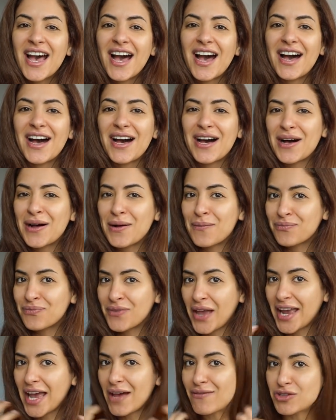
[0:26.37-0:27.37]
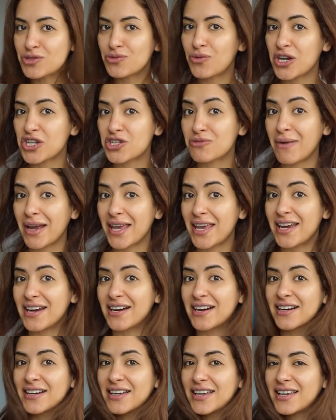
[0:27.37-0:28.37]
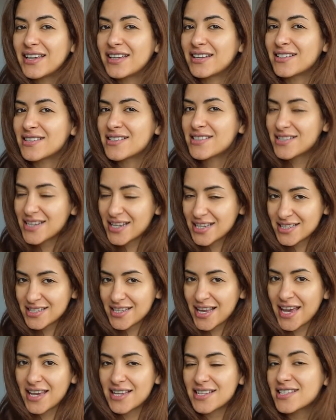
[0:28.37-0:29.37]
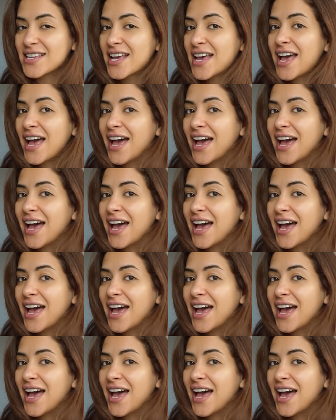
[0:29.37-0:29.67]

I haven't washed my hair in 6 days.